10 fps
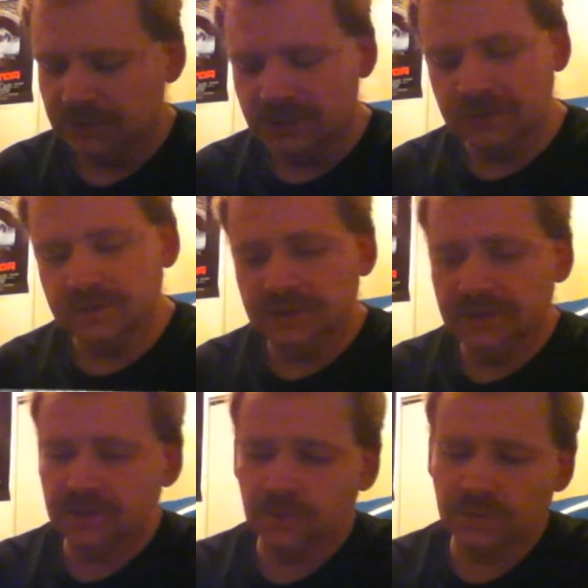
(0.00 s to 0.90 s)
And then the
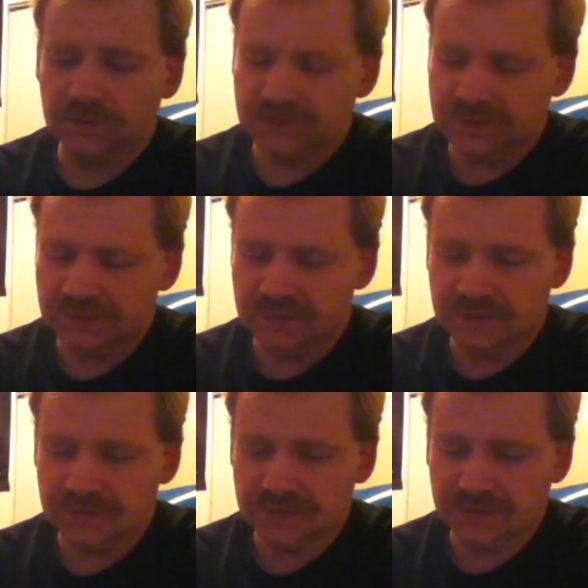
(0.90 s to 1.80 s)
next one
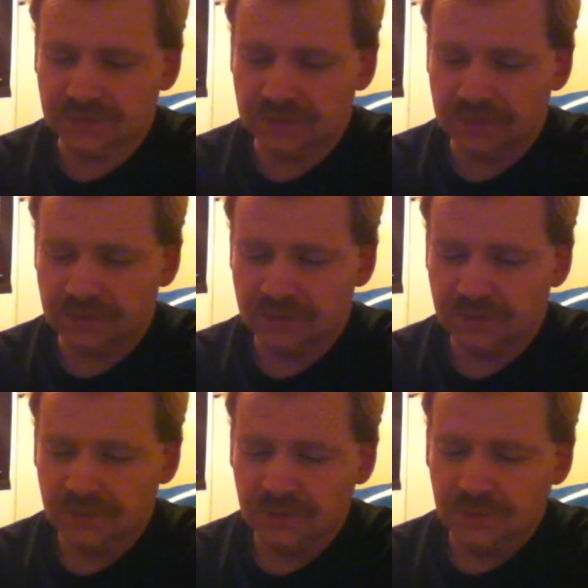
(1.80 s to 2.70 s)
is
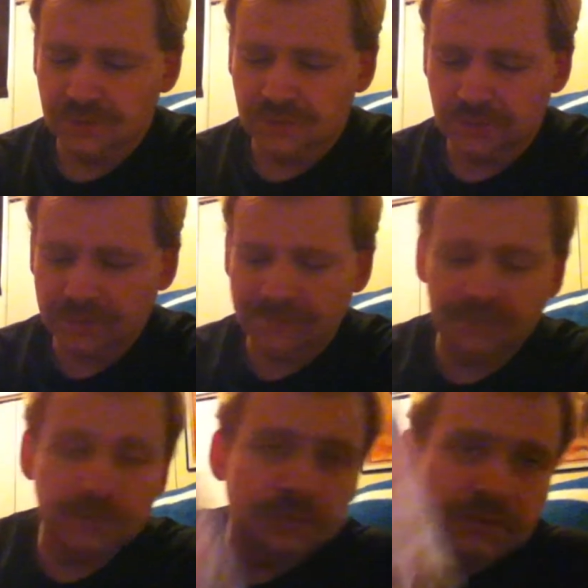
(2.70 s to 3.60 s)

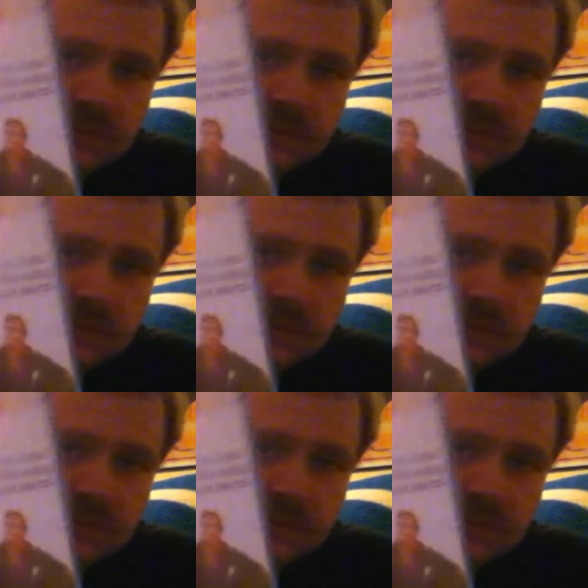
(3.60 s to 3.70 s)
Grandview